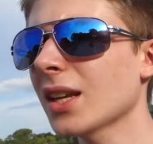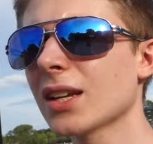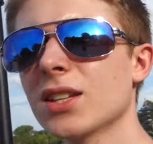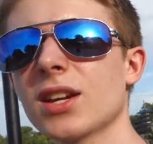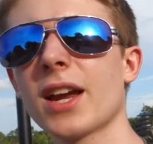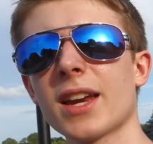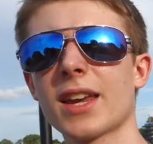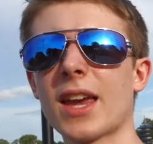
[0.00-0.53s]

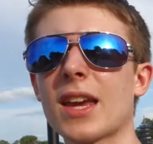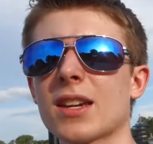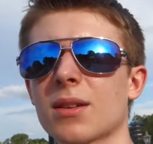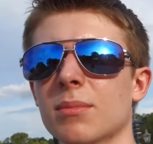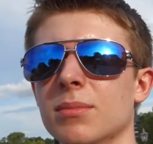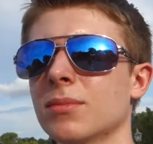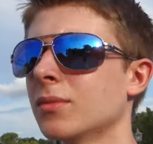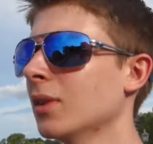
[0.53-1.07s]
United
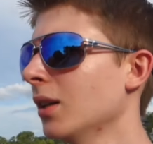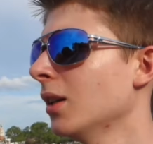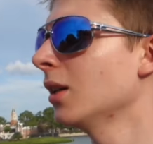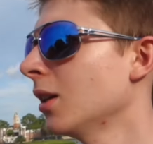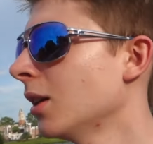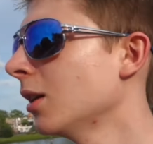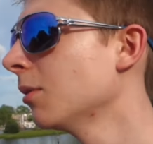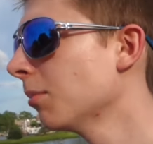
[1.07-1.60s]
Kingdom. Yeah.
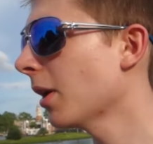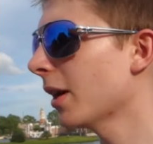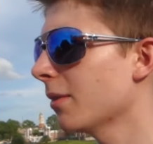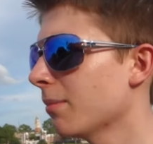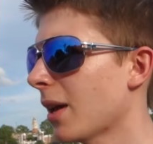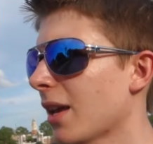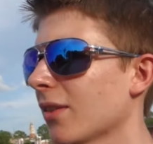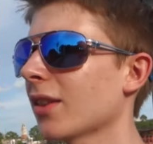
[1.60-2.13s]
But
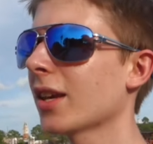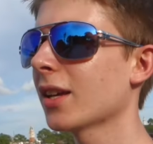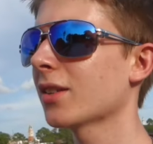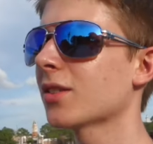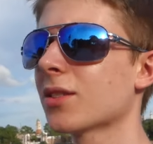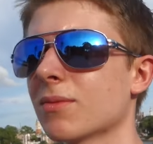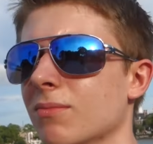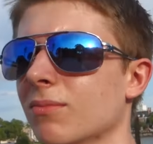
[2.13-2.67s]
mainly
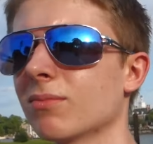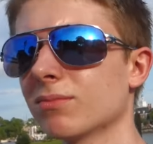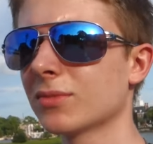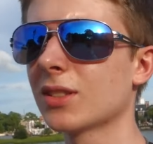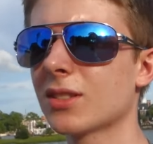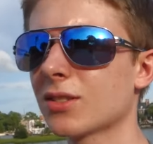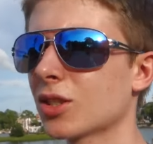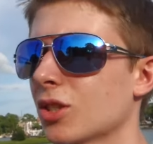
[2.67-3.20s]
it's
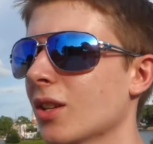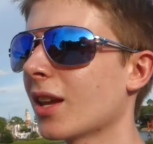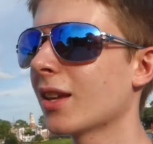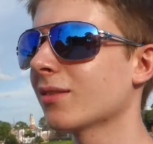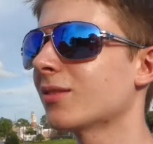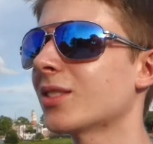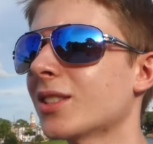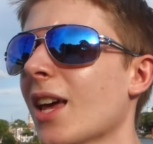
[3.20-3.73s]
England.
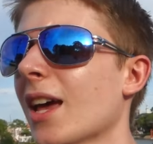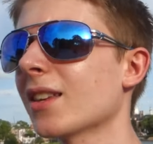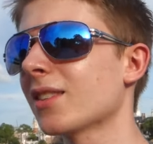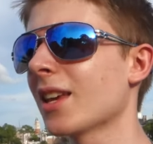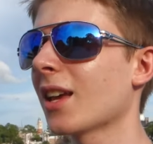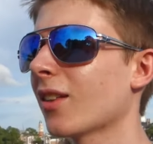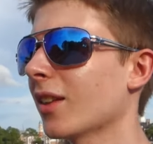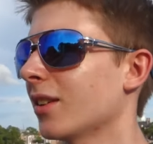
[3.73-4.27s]
But set is
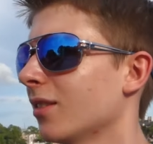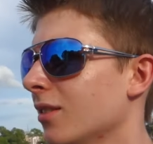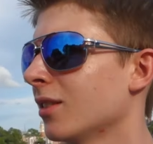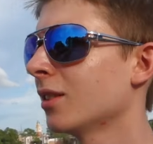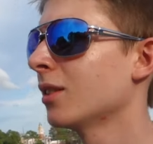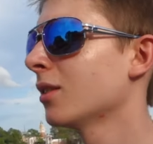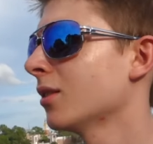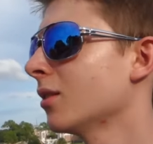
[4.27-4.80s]
England. They have a couple